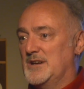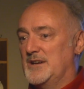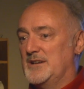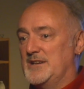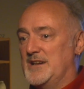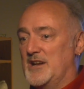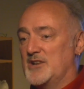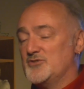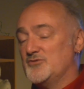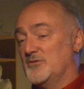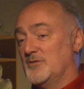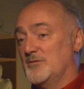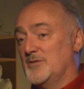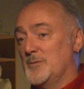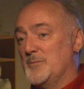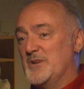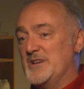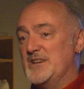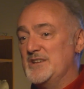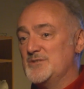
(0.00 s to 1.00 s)
natural
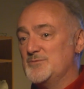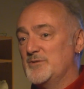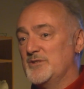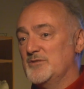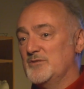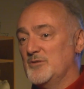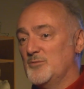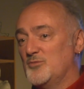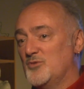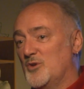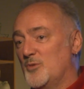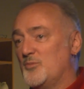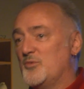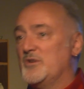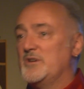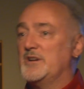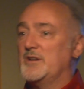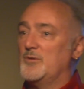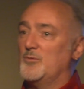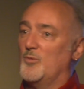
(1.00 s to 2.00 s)
remedies when they're
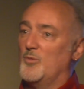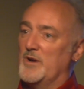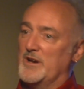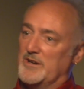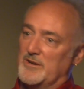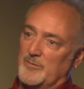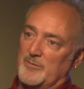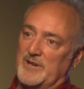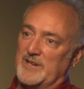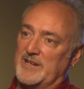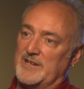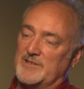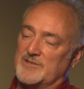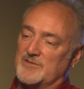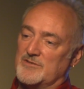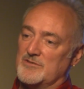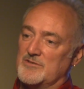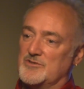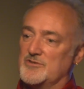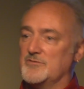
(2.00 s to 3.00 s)
appropriate, when do we need
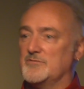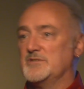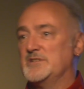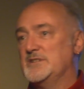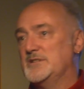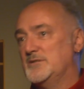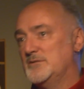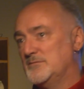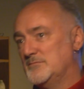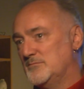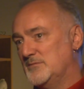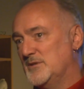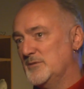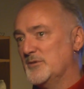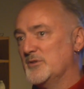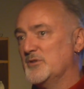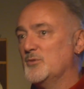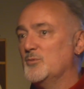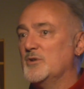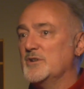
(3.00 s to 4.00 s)
surgery. We
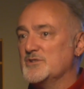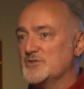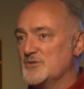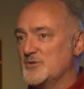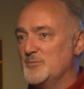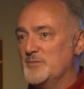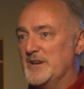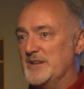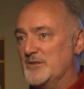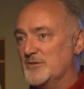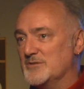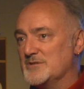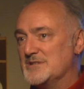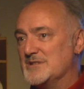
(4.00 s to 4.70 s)
were the ones who made those